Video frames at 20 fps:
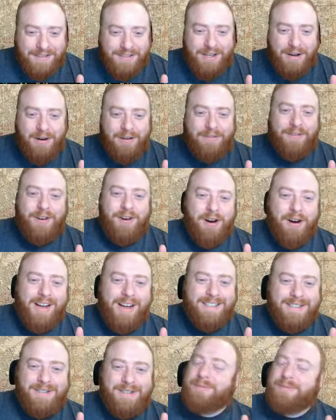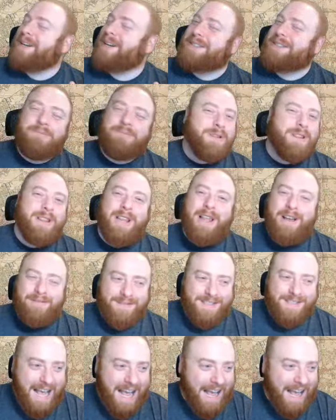So if you're on Twitch, would love
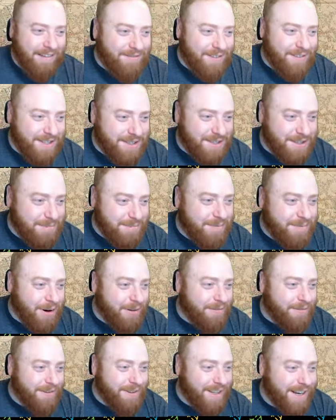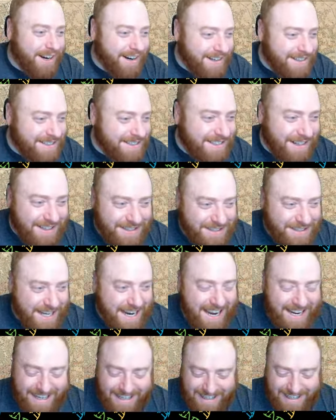to have you jump over there and start
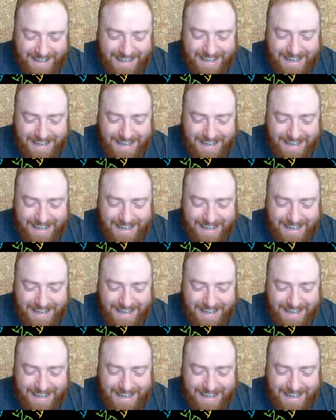chatting.